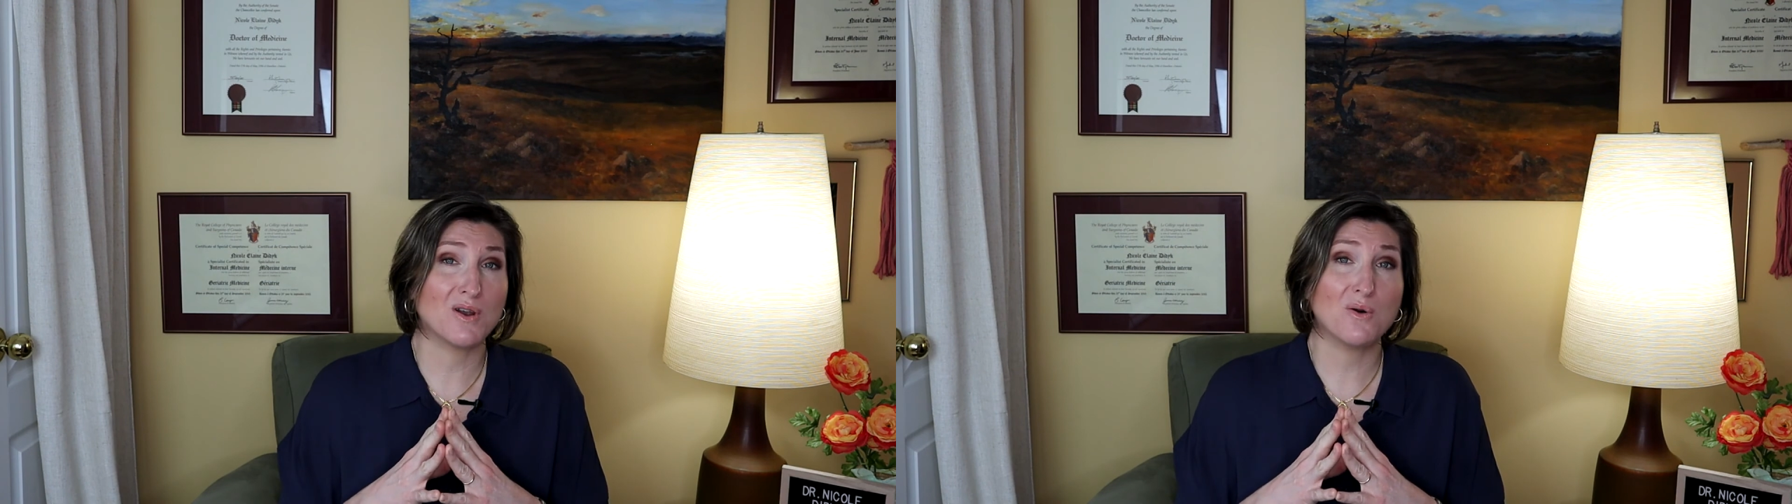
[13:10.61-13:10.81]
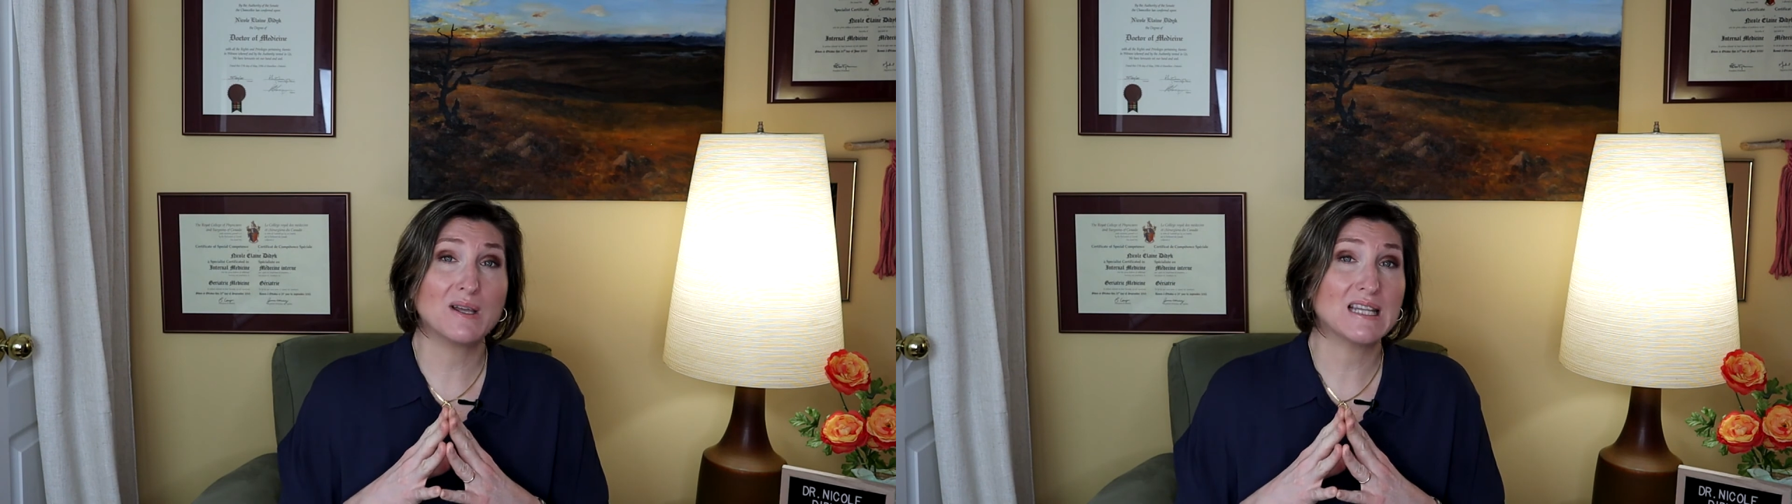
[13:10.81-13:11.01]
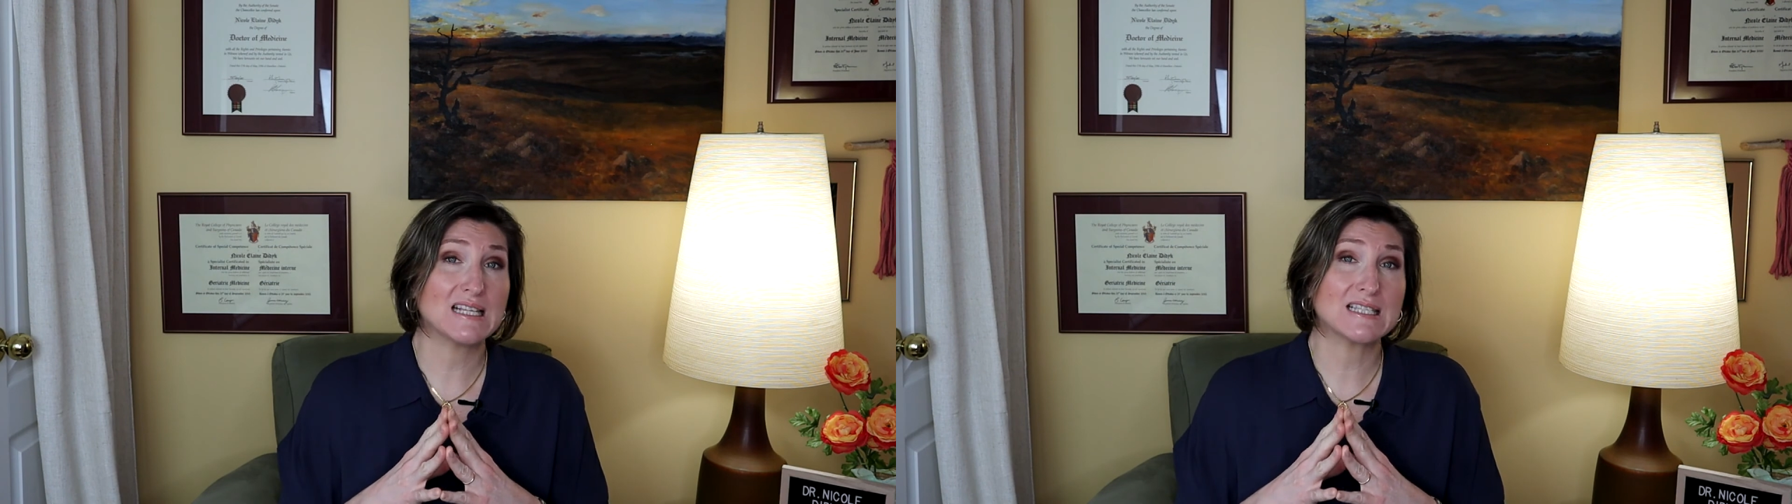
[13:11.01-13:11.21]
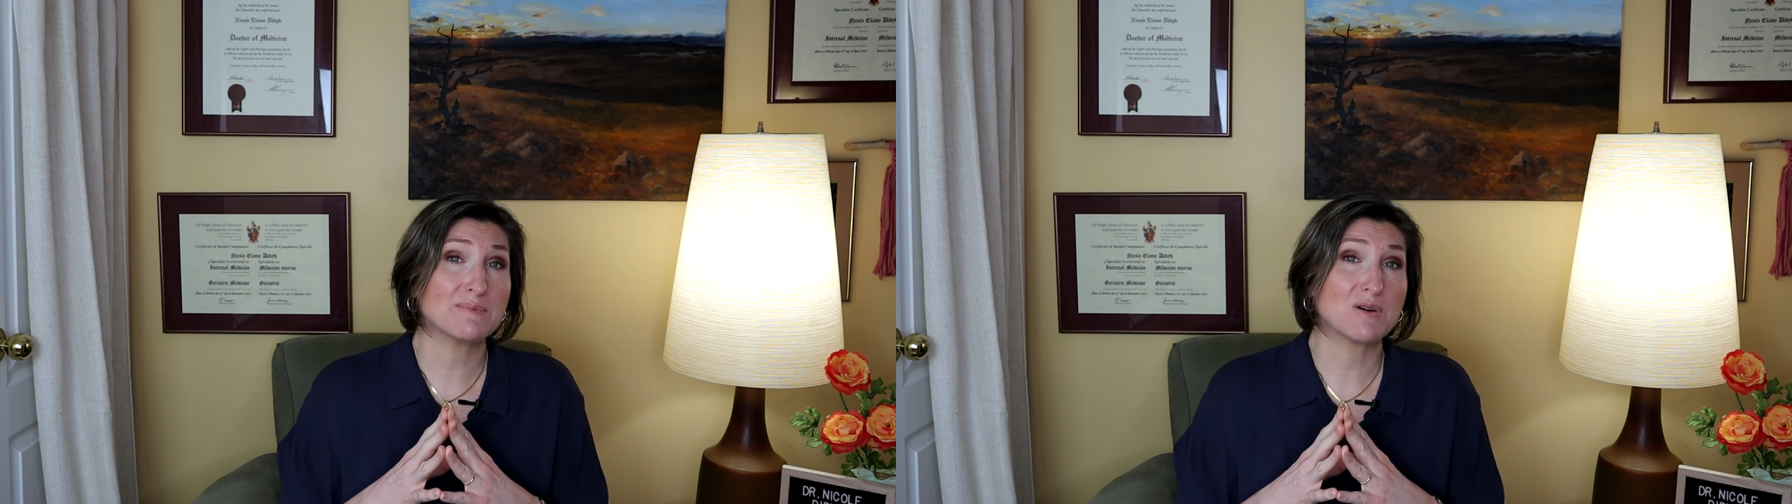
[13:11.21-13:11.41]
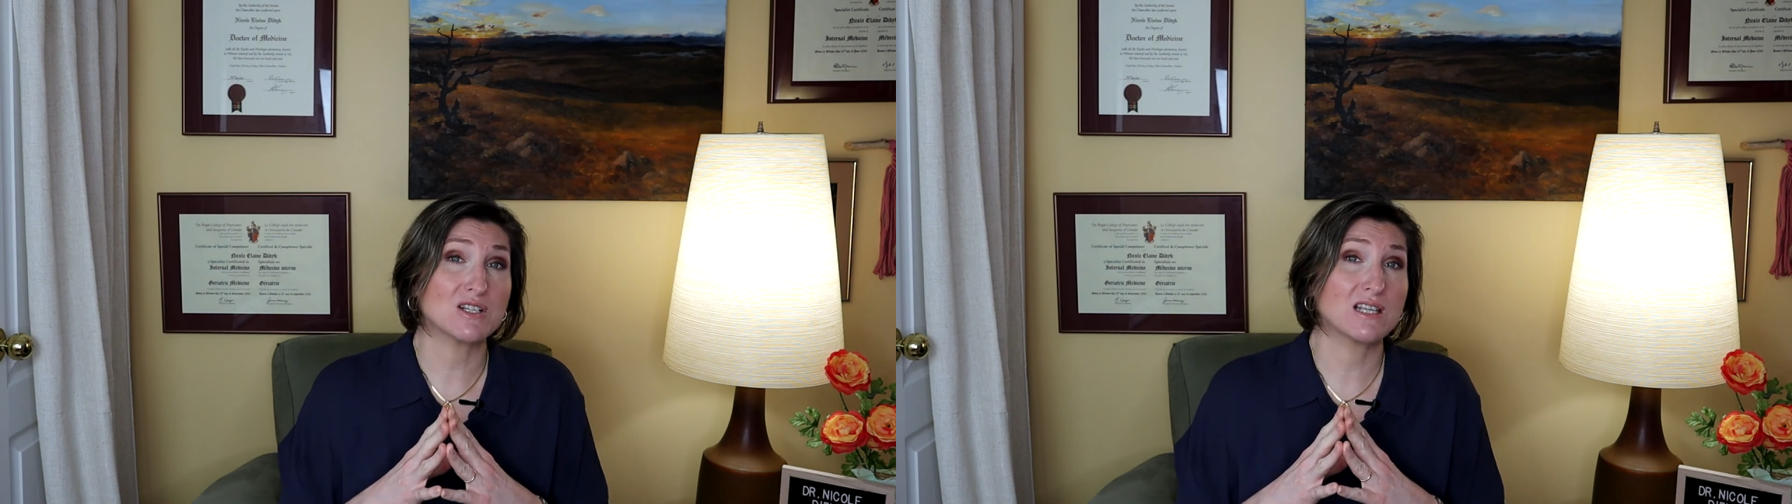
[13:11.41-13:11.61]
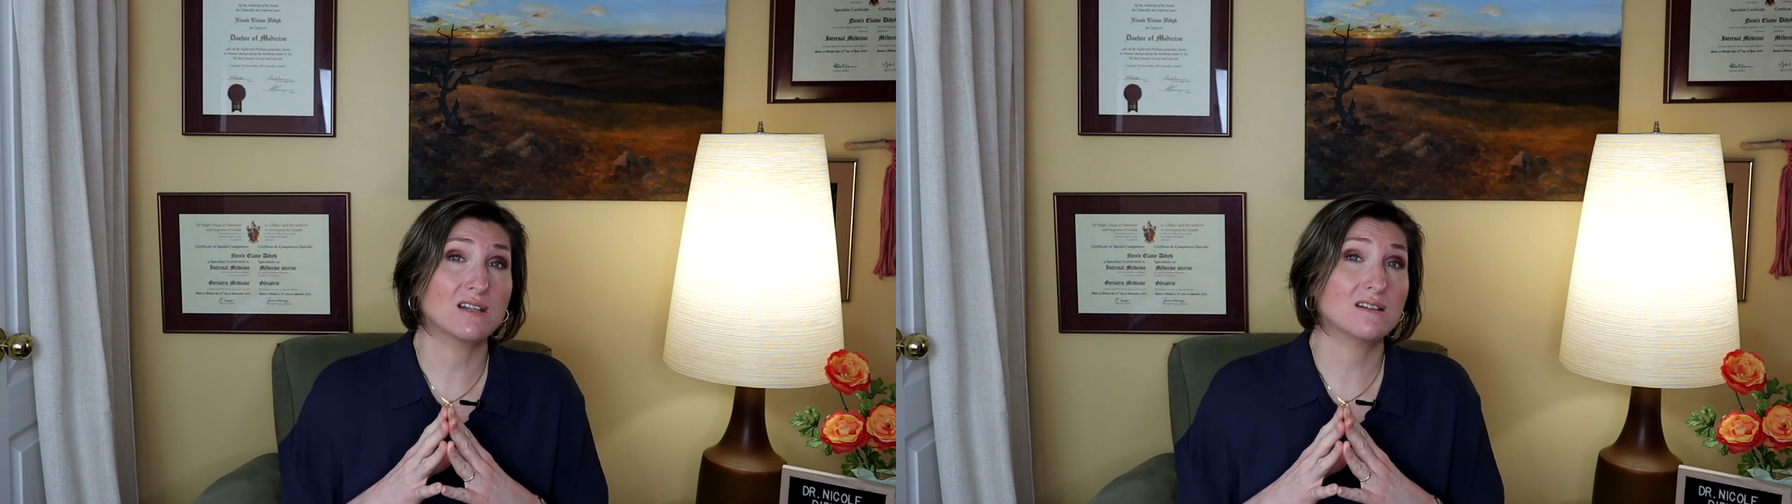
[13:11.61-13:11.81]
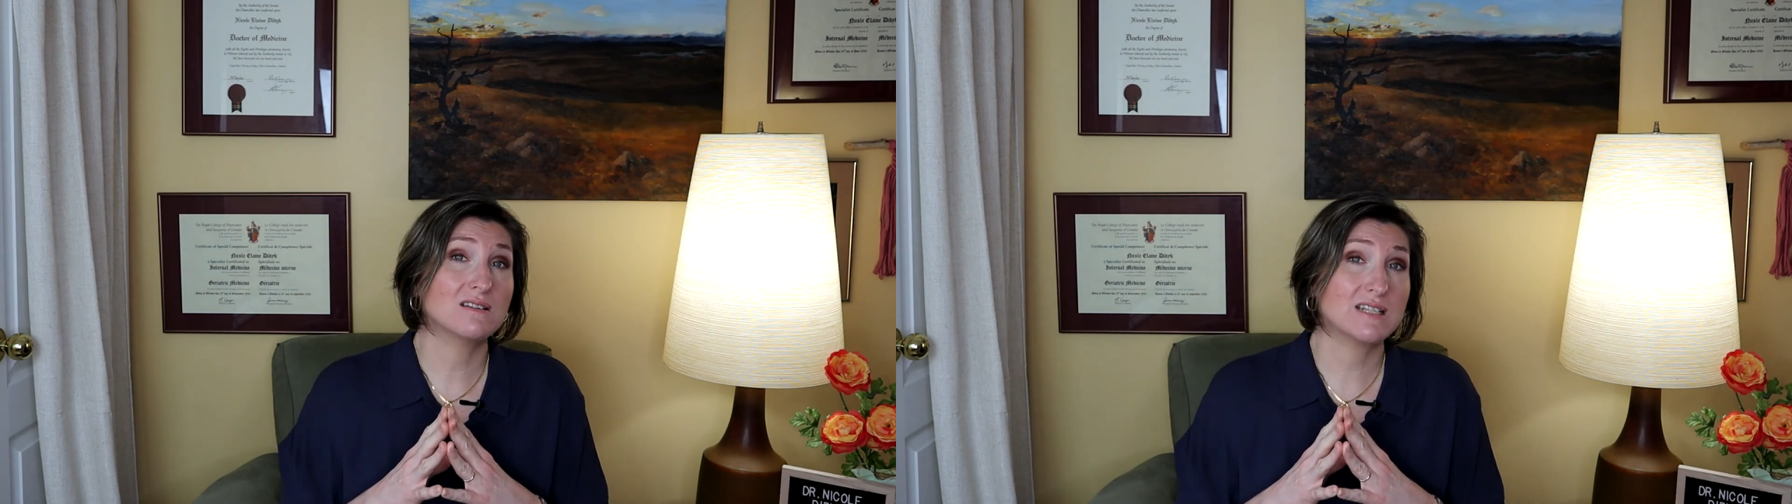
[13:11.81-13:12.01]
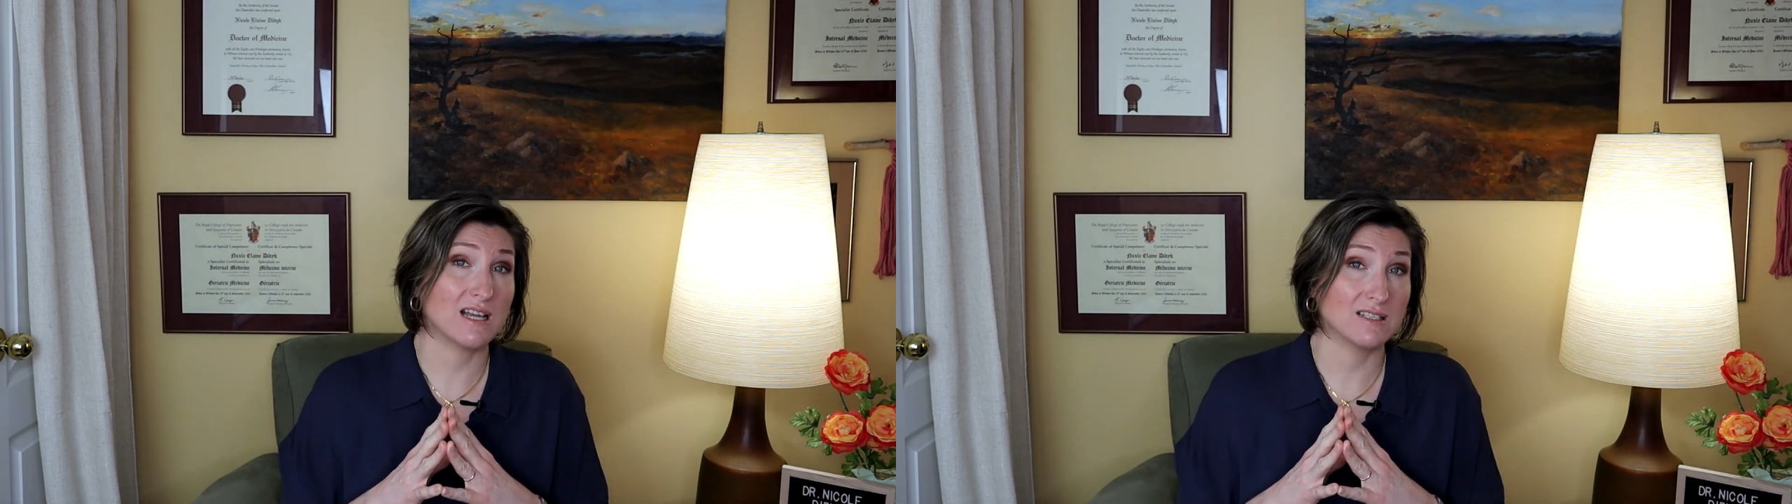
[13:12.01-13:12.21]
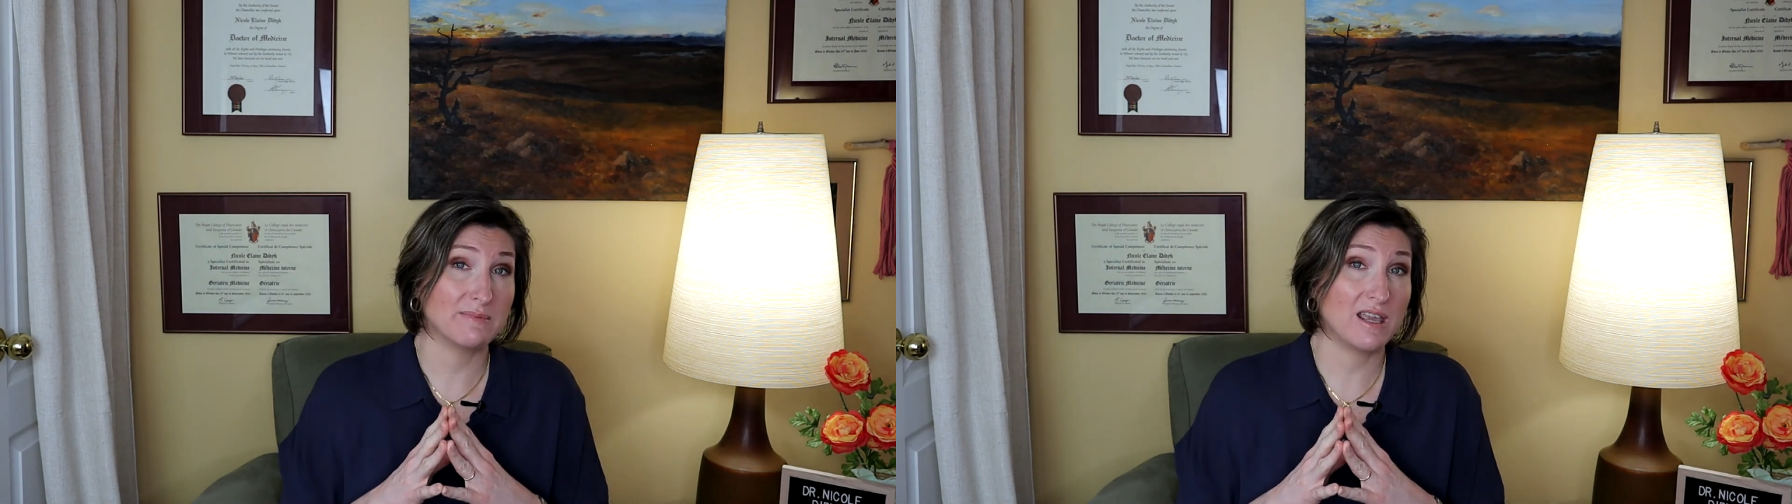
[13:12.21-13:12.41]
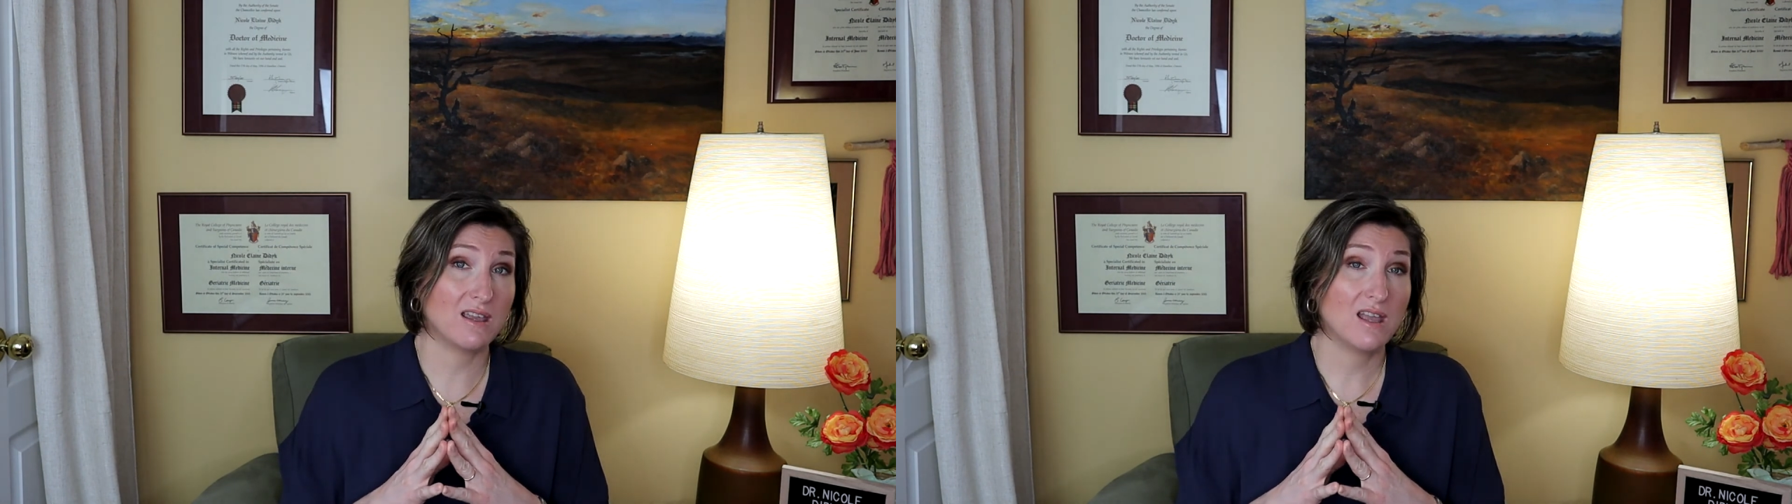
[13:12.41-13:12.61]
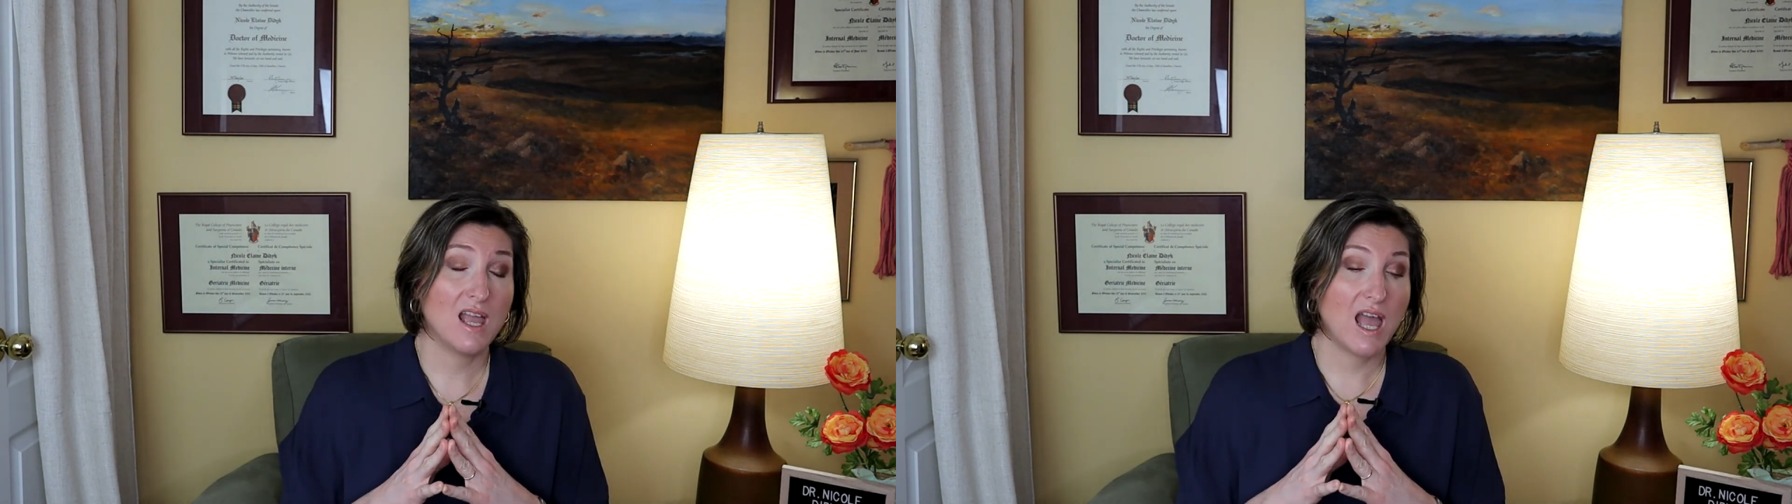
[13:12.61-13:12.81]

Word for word: know unless the person tells me.